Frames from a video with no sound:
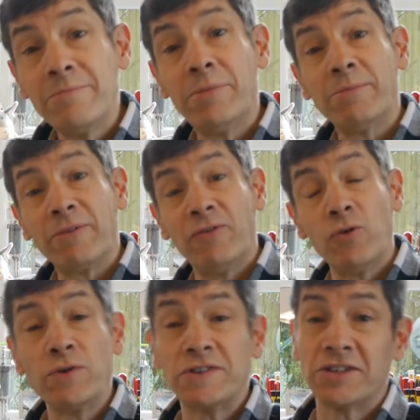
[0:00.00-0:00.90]
But
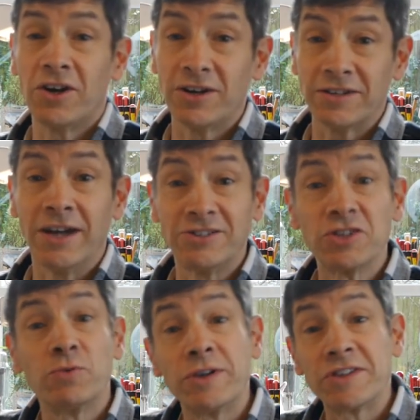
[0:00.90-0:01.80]
before we start, I
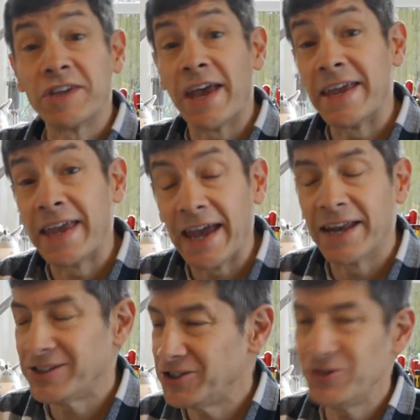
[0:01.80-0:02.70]
just want to say again
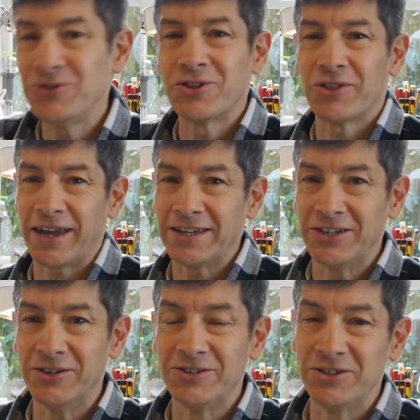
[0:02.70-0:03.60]
a huge
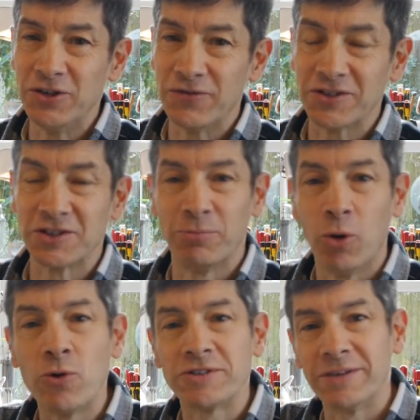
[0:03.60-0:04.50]
thank you to you for
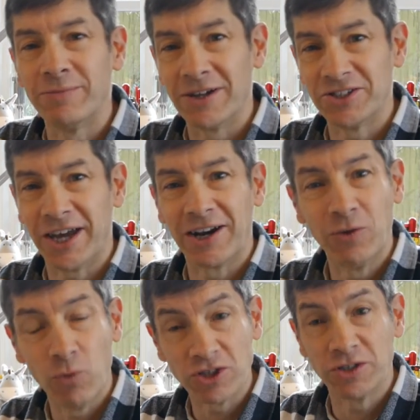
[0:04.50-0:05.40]
supporting my channel
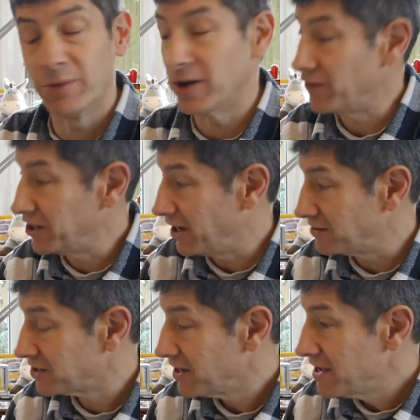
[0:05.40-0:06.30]
and watching my
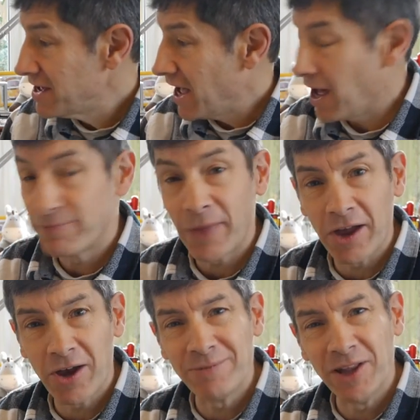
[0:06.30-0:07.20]
videos. Um,
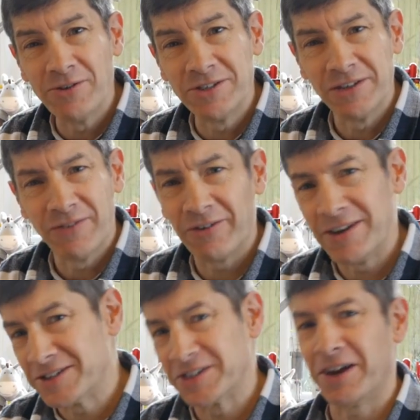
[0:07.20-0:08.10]
I uploaded a
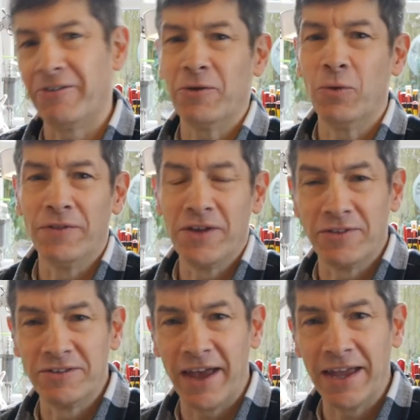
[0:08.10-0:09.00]
very esoteric one the
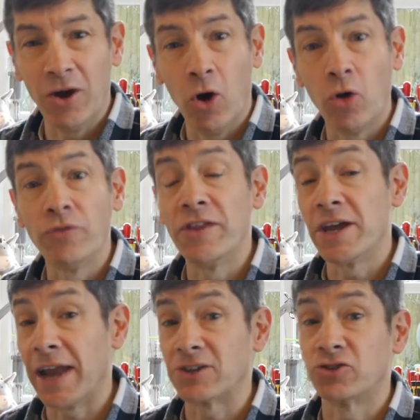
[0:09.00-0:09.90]
other day on the
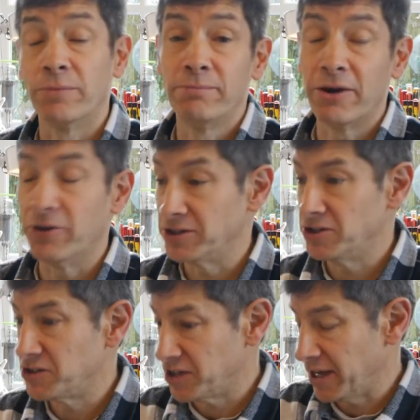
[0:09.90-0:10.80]
electron mirror
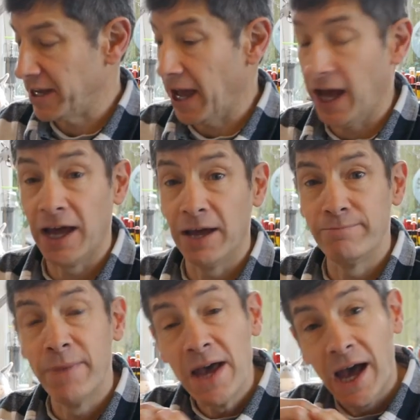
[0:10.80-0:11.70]
using
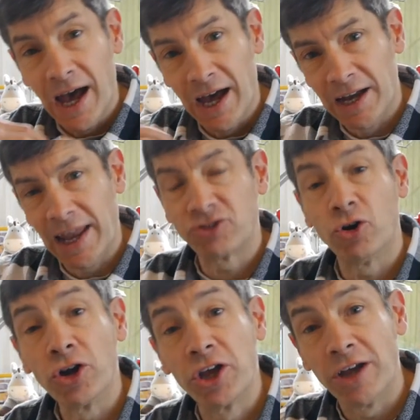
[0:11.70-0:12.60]
um, uh,
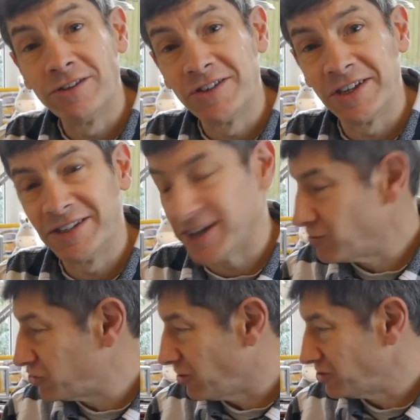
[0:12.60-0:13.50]
electron guns in
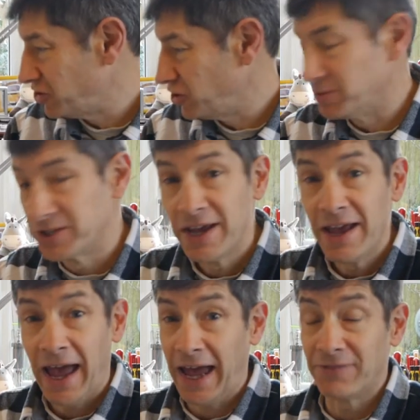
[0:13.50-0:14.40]
Teltron tubes,
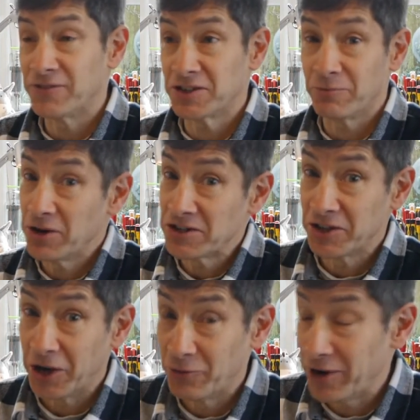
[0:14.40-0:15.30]
and for some reason
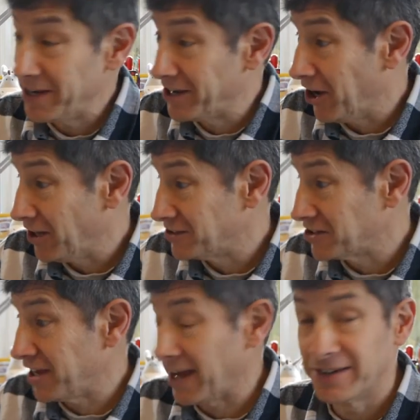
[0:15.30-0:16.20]
that I really can't
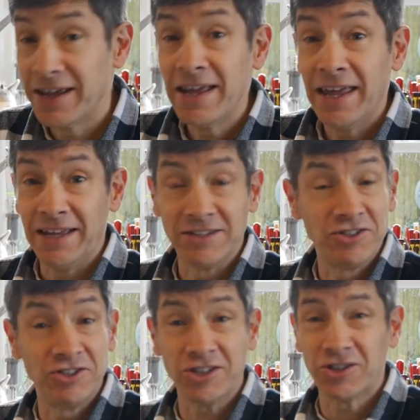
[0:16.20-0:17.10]
understand,
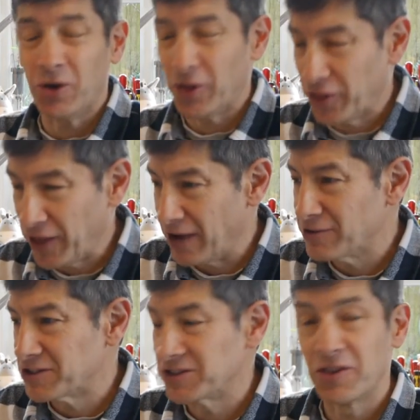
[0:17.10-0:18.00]
it's just got
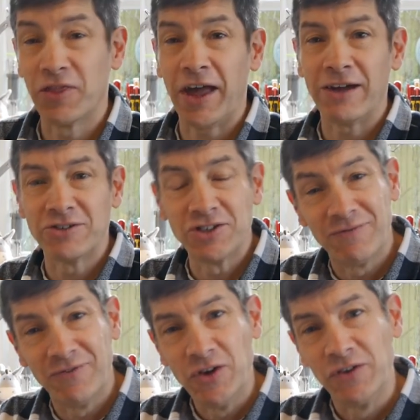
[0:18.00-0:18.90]
thousands and thousands
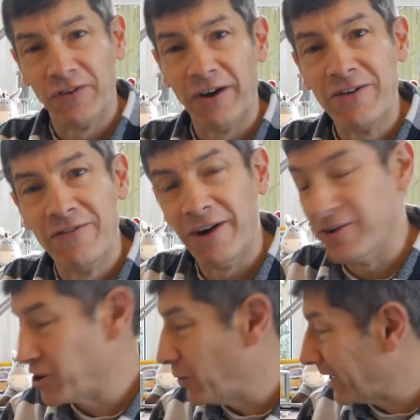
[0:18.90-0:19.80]
of views very,
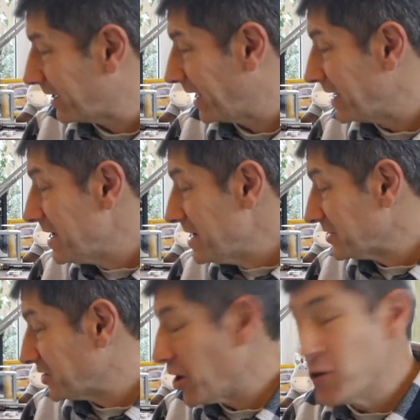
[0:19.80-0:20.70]
very quickly.
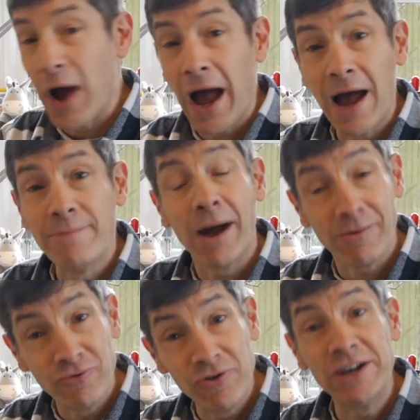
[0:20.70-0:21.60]
So um,
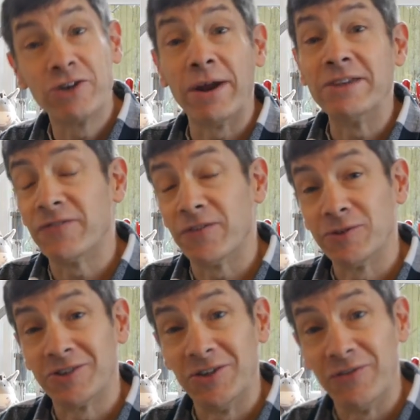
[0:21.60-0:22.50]
I'm really
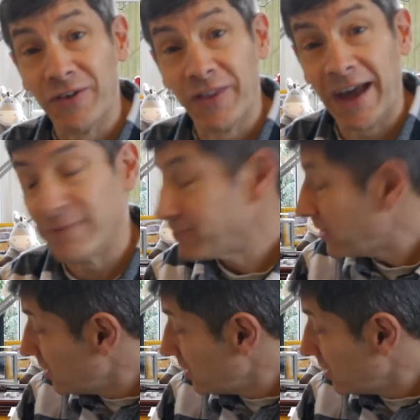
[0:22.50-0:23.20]
grateful to you for that.